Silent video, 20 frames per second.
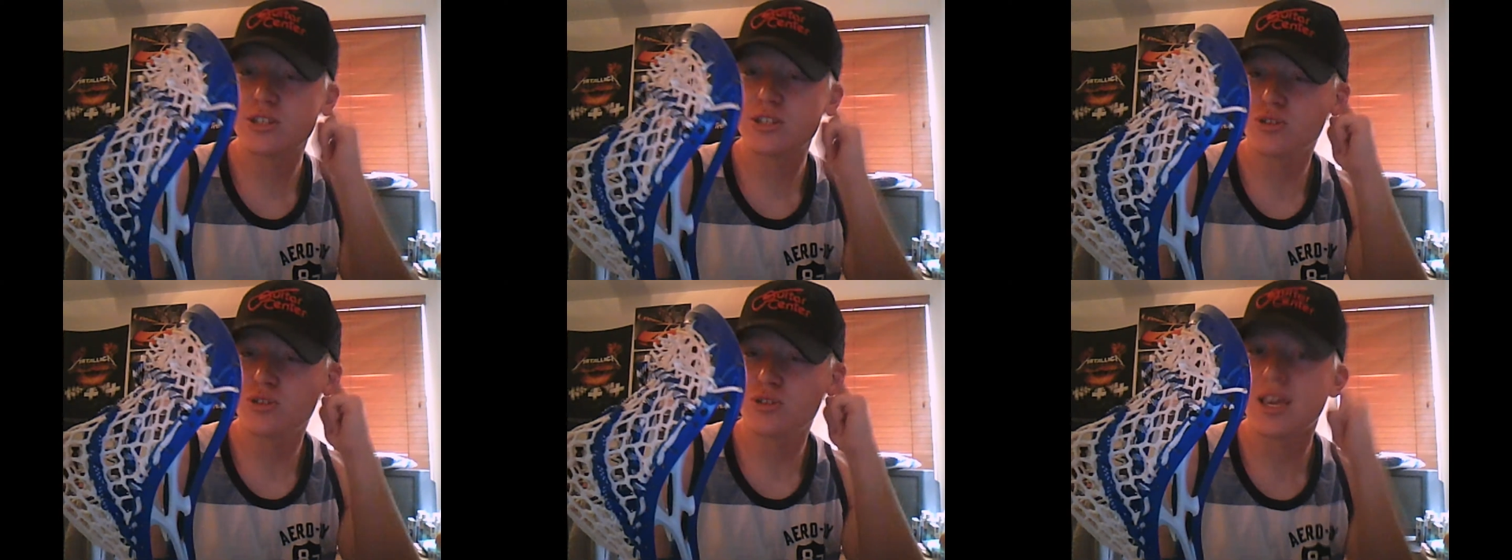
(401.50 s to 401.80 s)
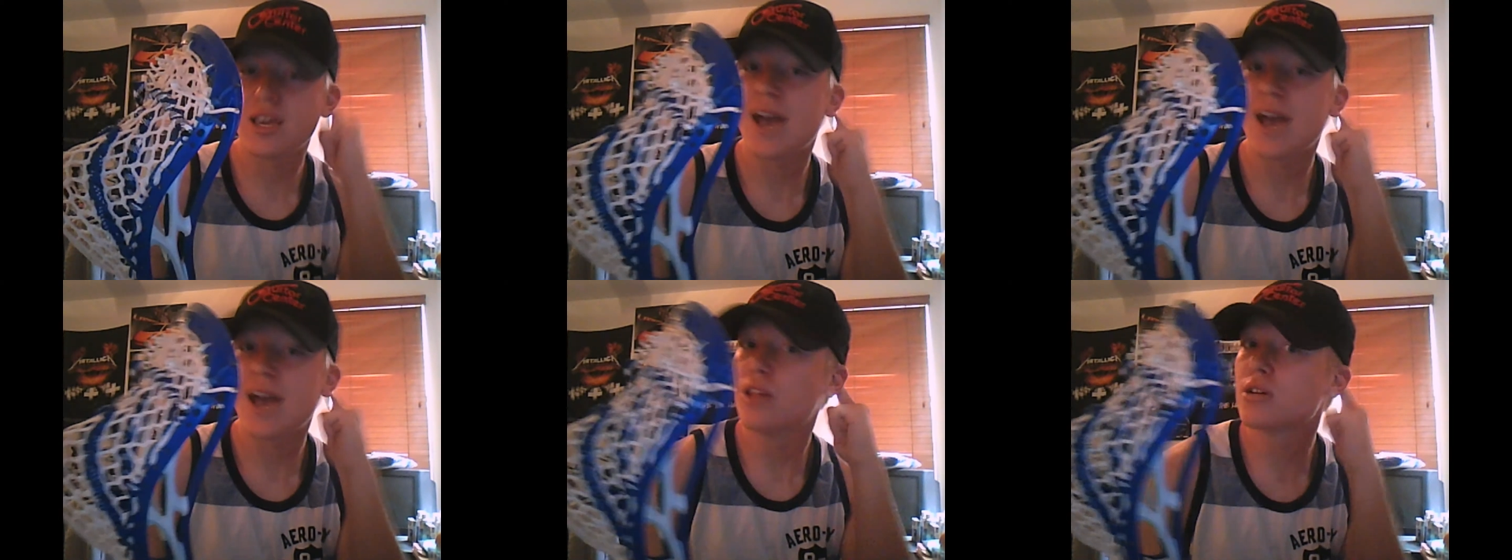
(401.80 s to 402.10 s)
I string
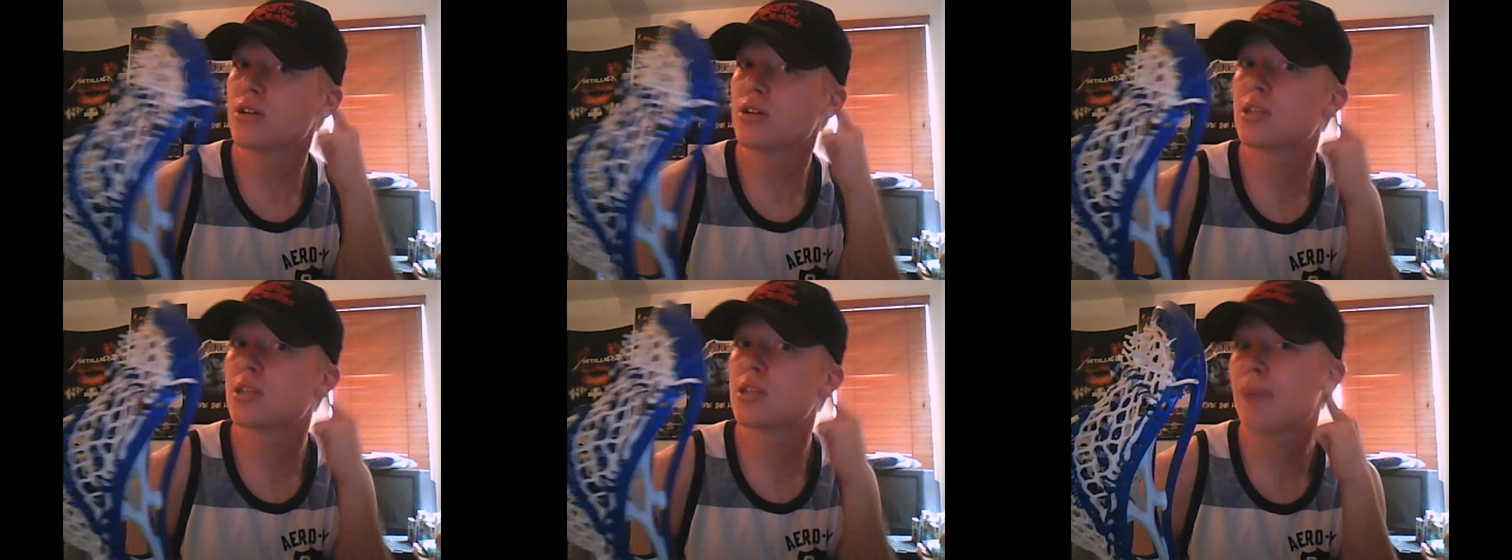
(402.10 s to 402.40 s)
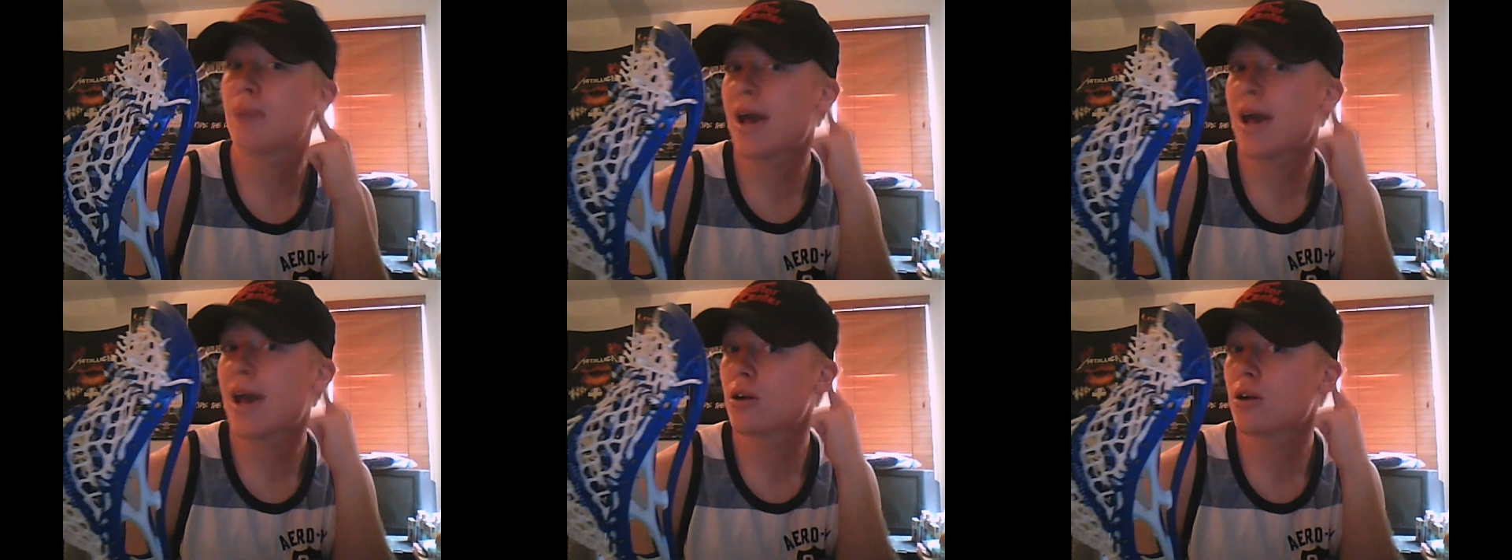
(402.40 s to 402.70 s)
it, I look at the
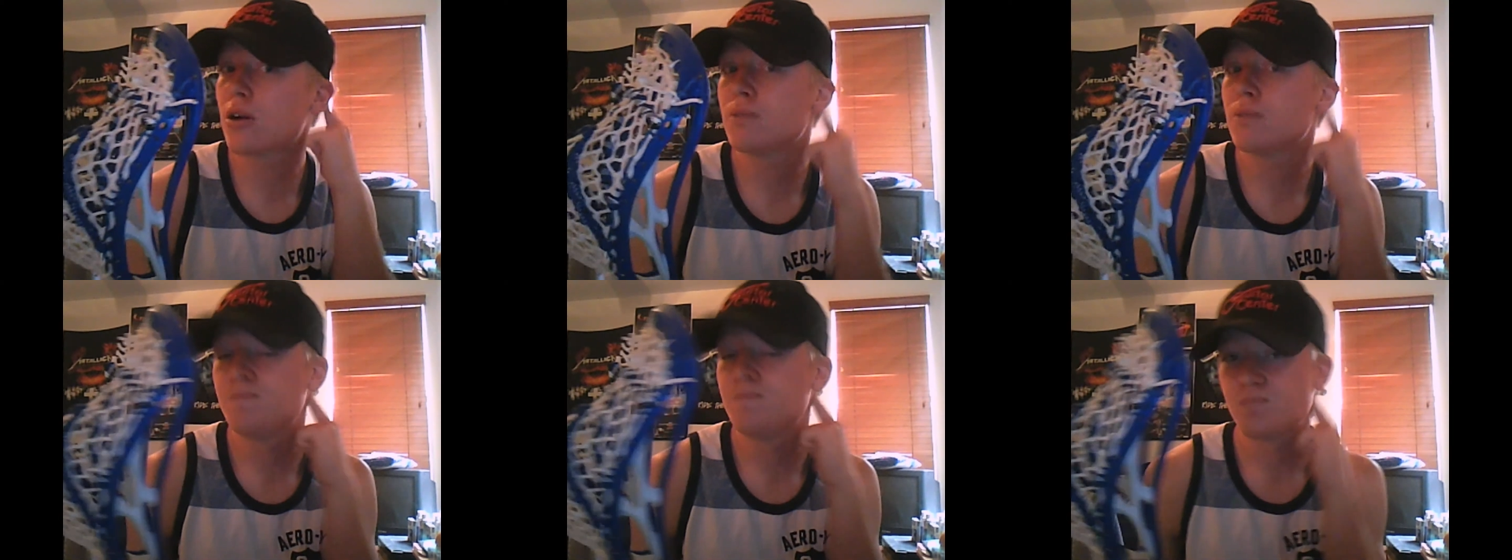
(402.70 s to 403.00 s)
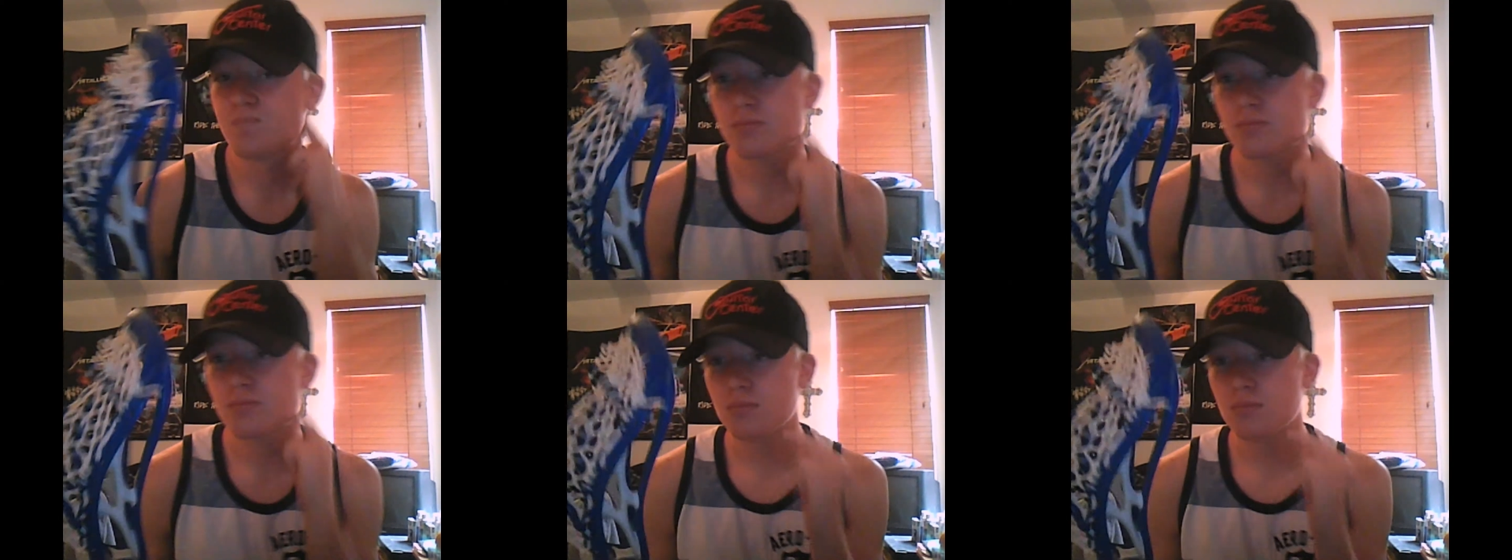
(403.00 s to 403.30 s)
pattern
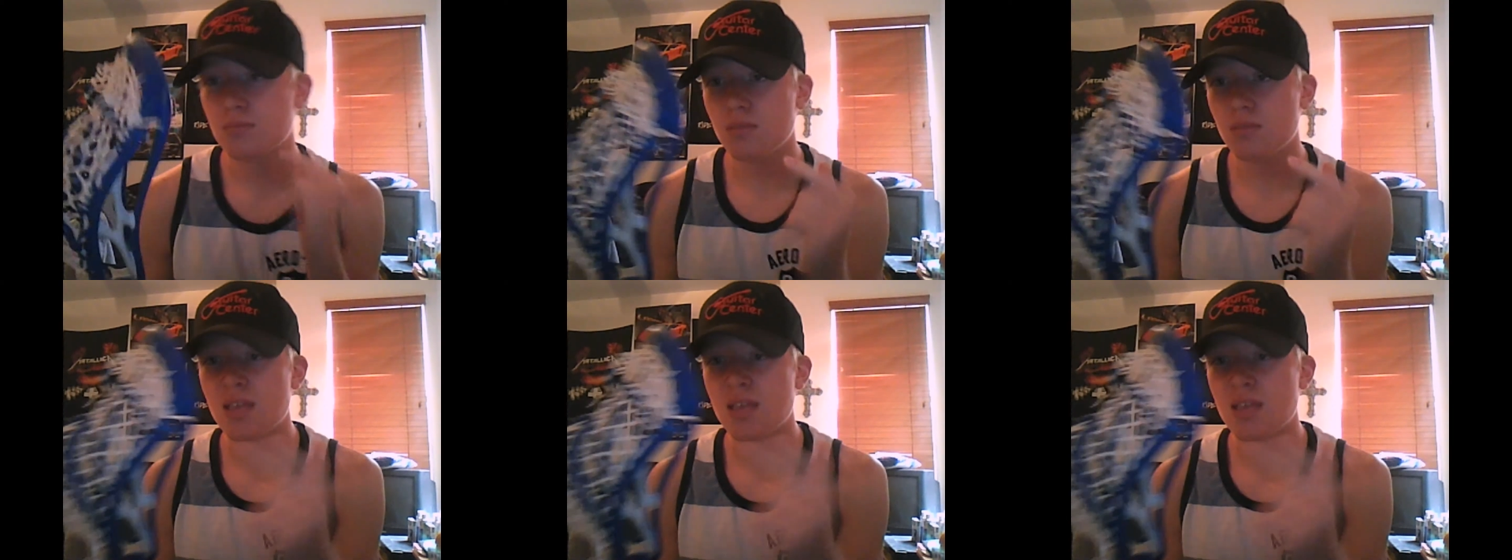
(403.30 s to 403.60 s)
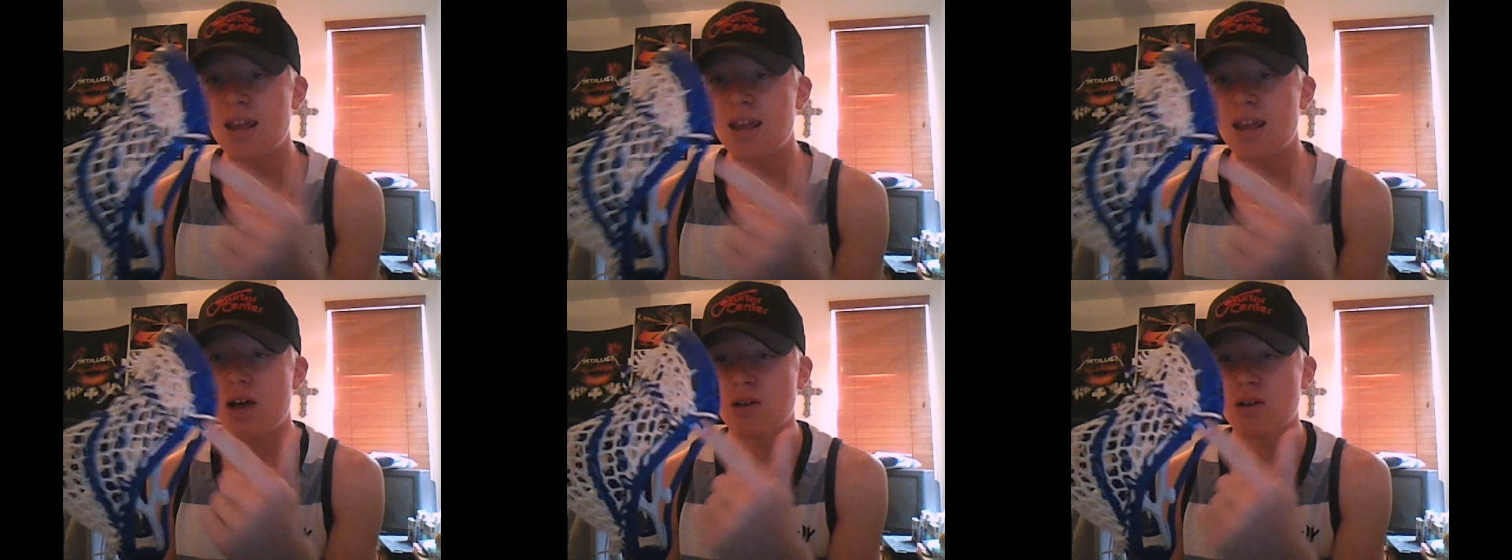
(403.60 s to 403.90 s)

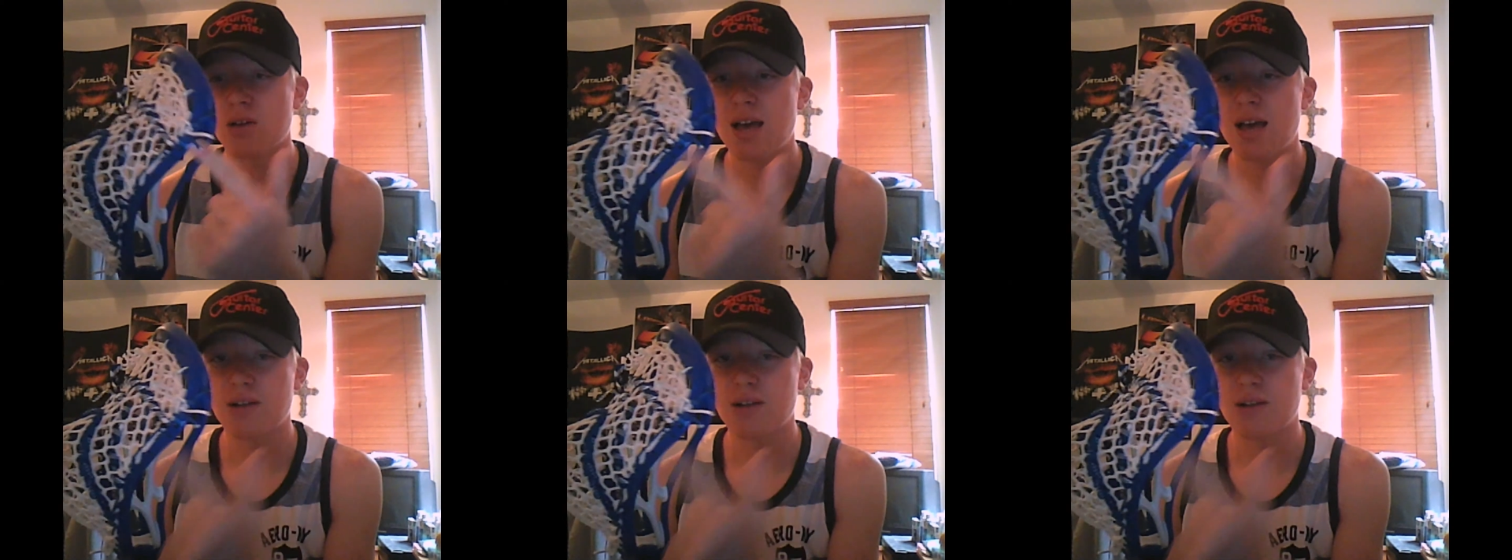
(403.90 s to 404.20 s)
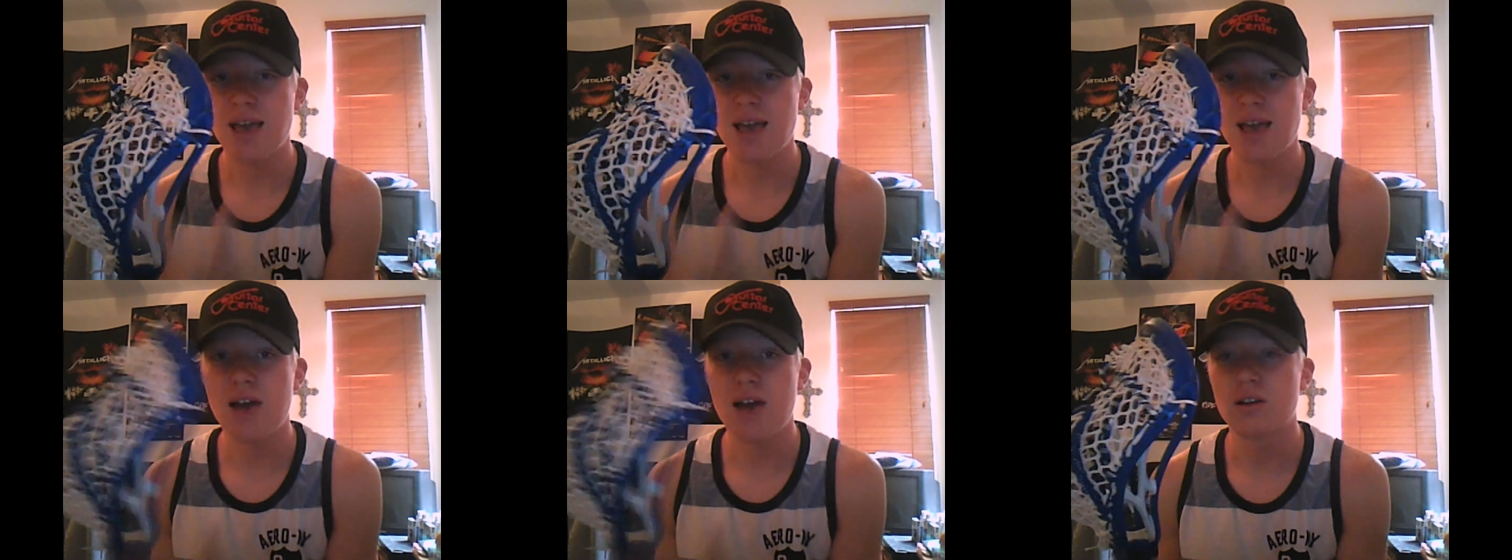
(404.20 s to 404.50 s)
and I'll
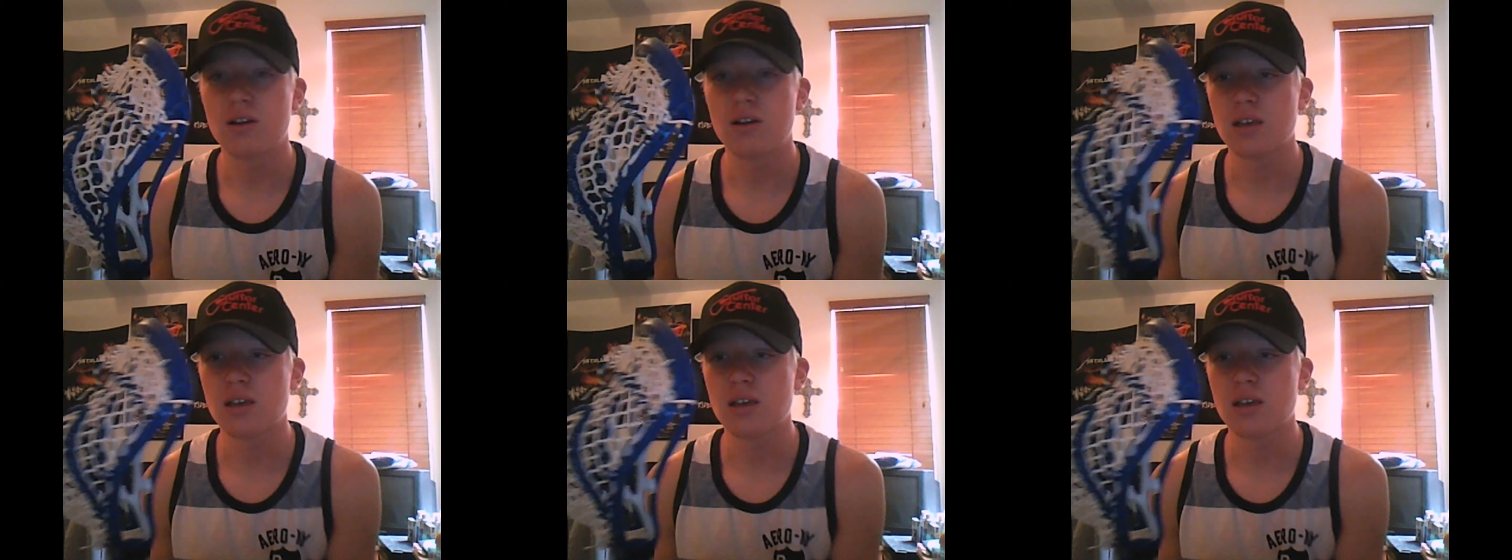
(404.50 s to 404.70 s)
count.